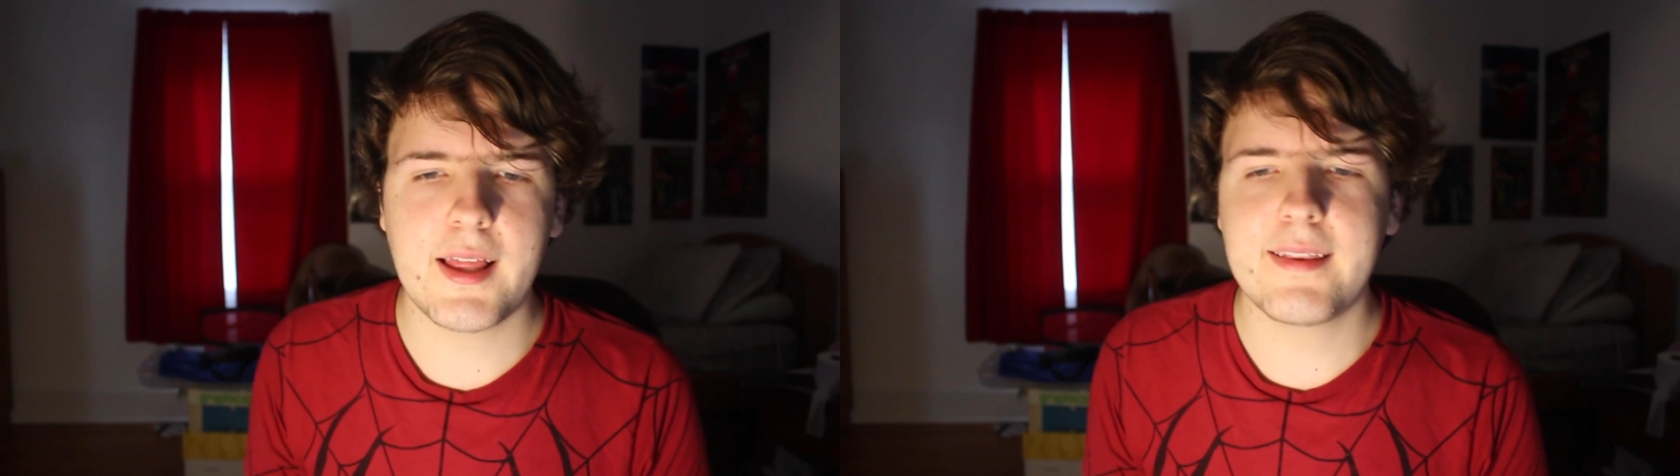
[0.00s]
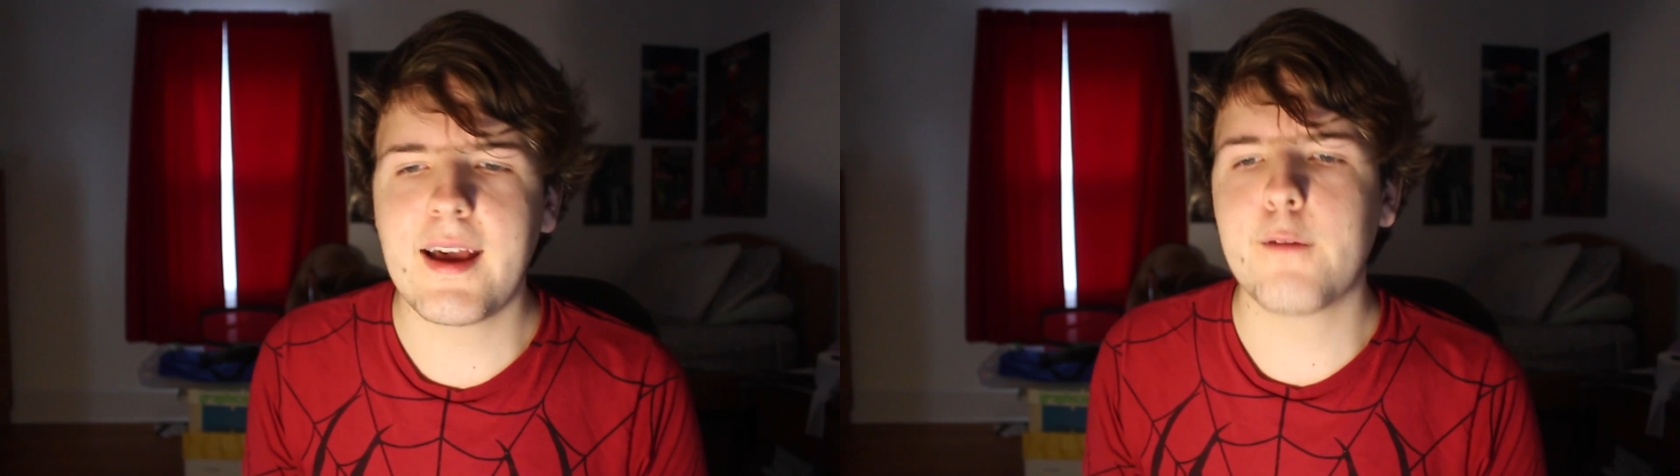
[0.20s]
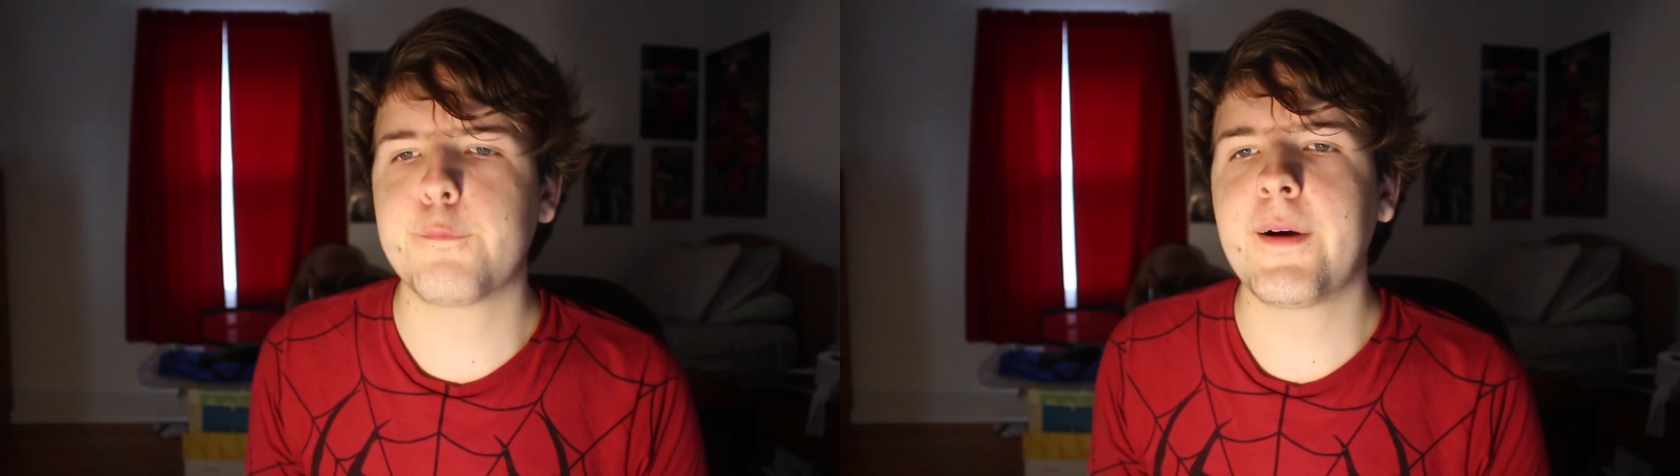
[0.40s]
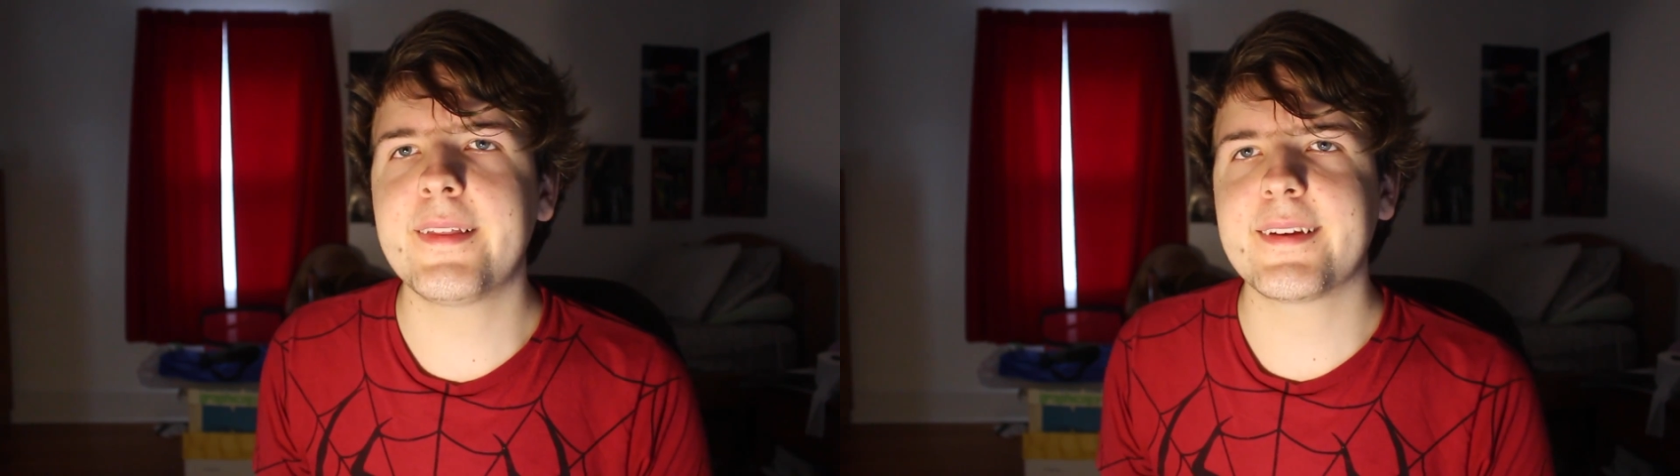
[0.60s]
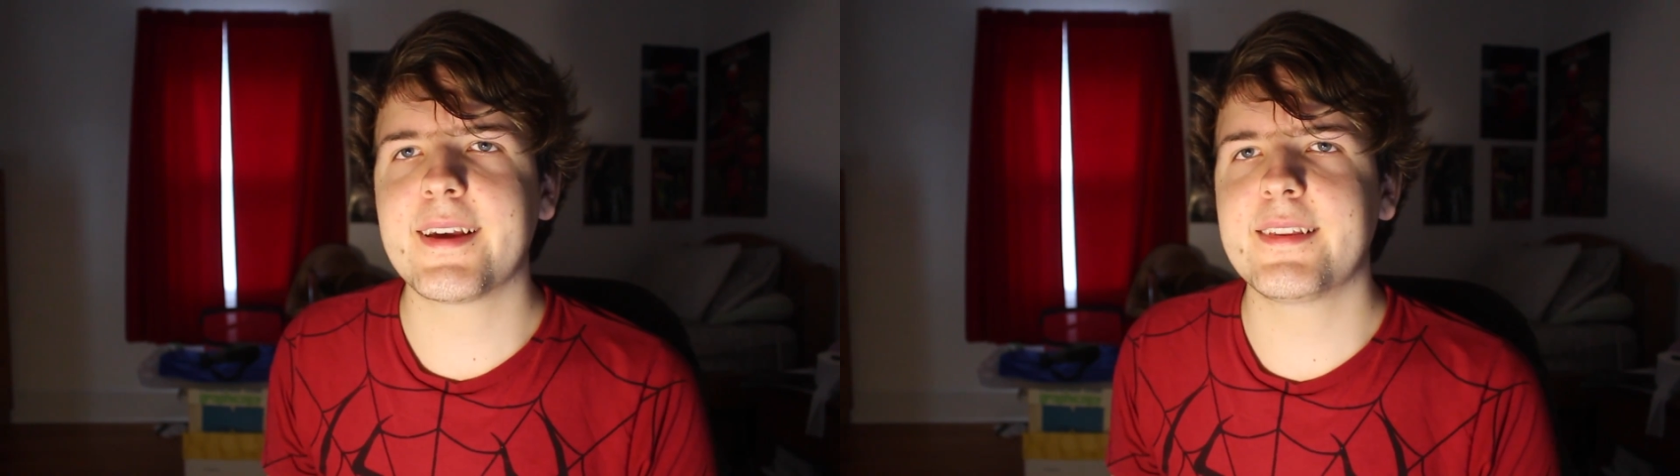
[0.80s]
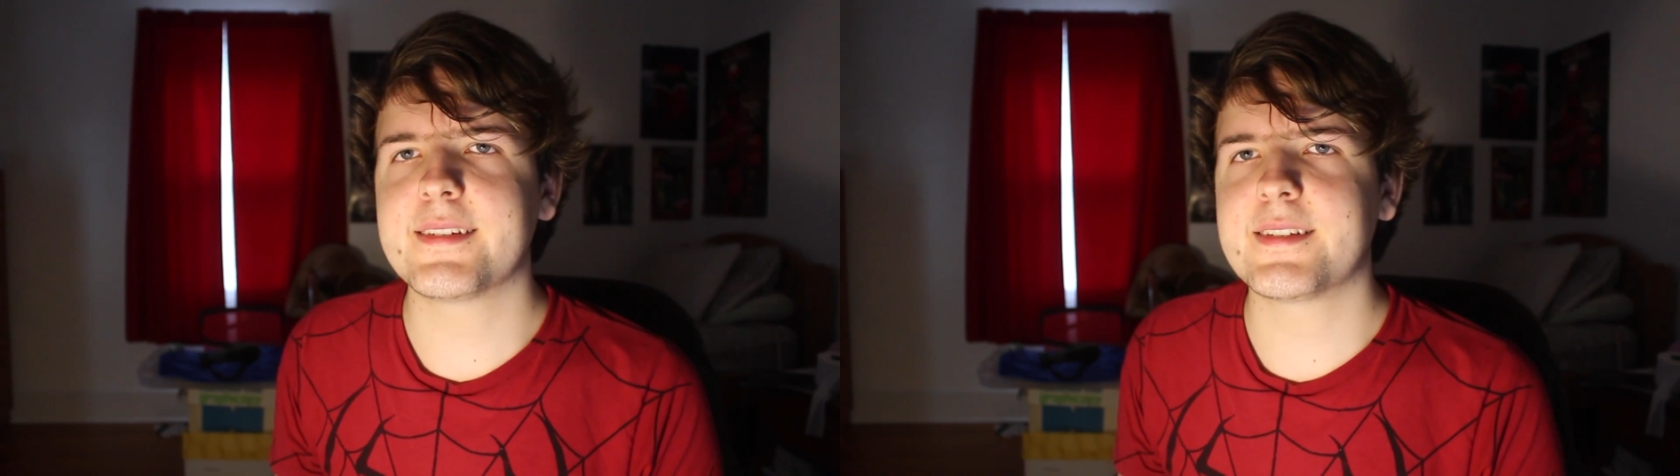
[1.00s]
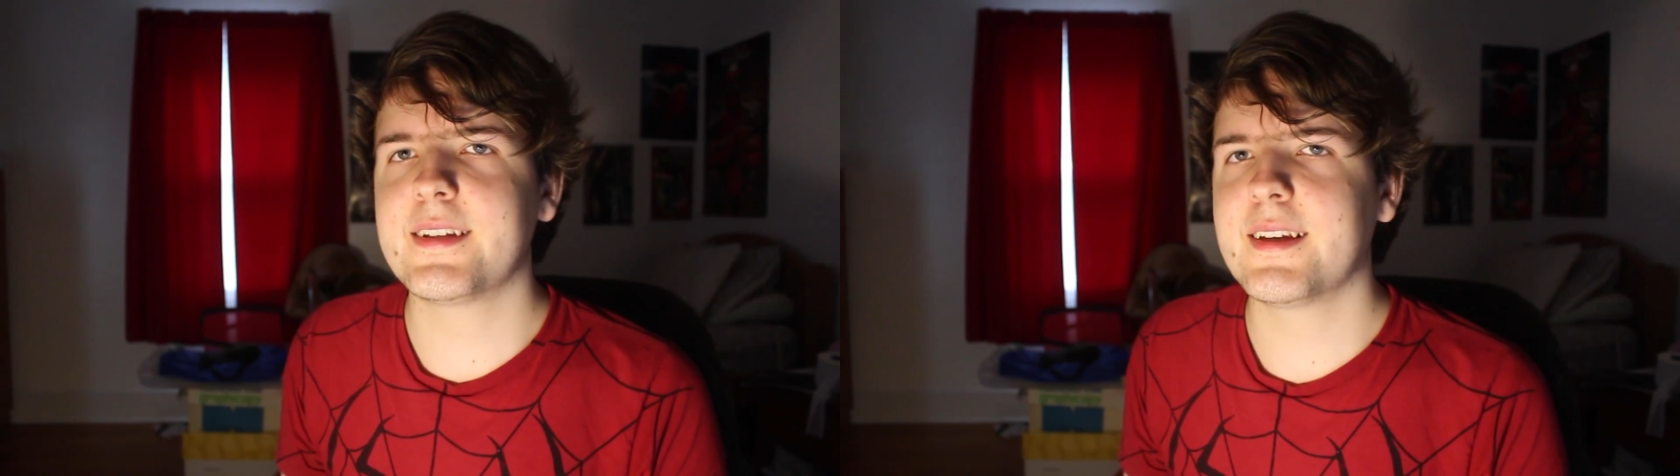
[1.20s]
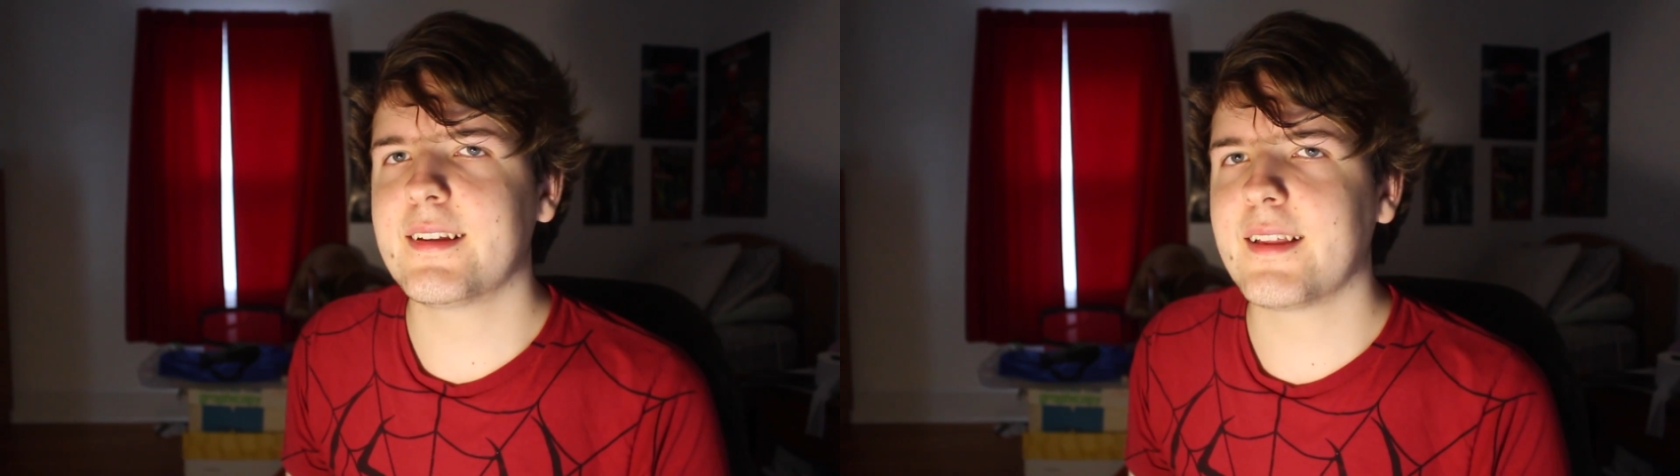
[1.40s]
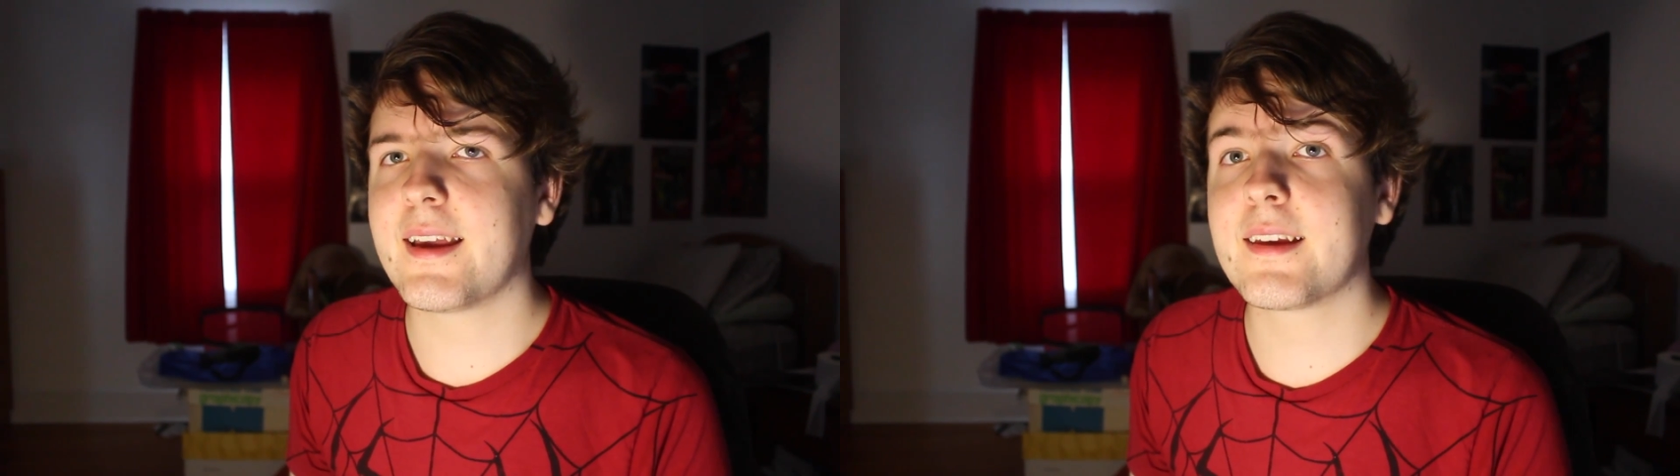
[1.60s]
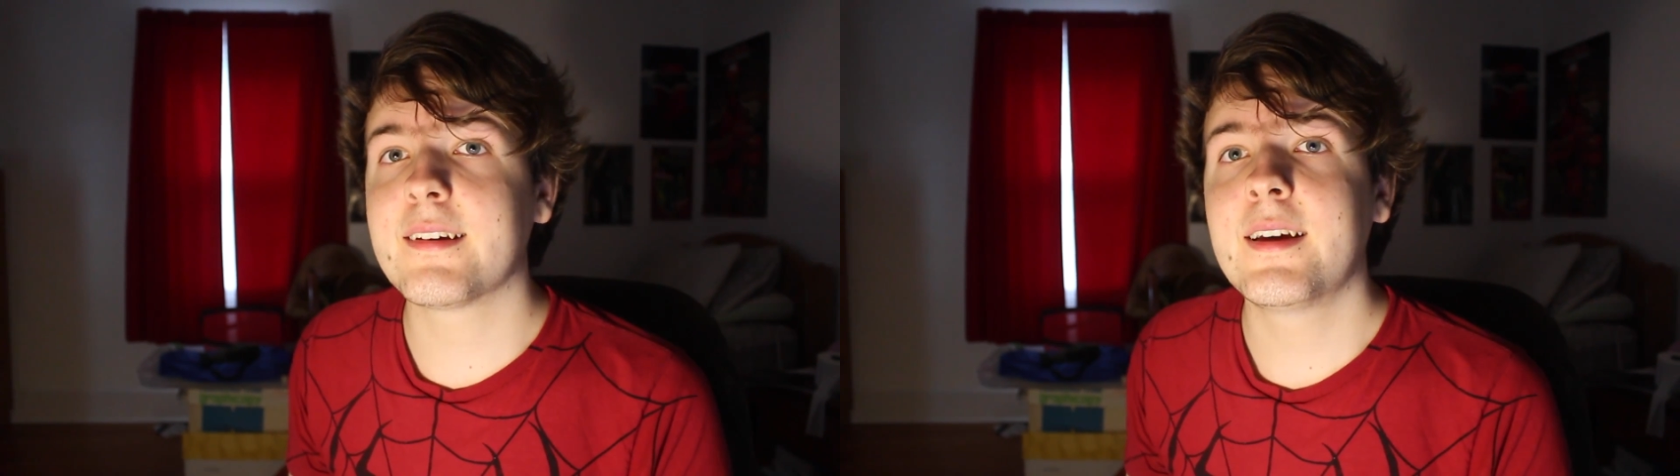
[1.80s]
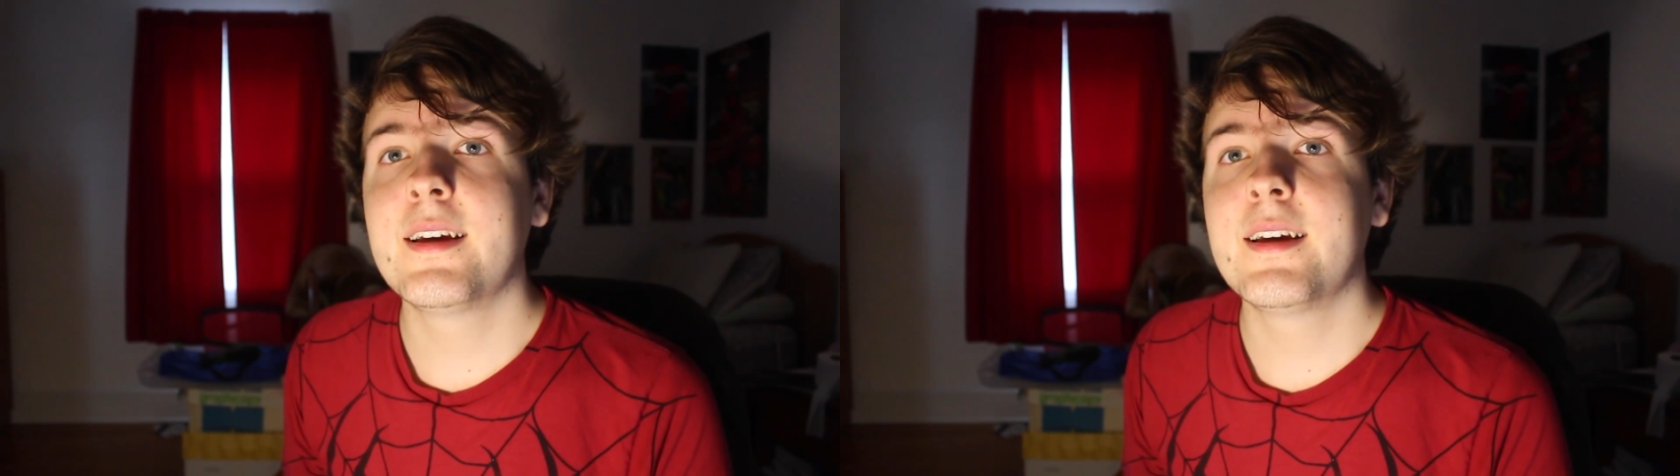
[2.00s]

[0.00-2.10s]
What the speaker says: and now finally getting to see it, like,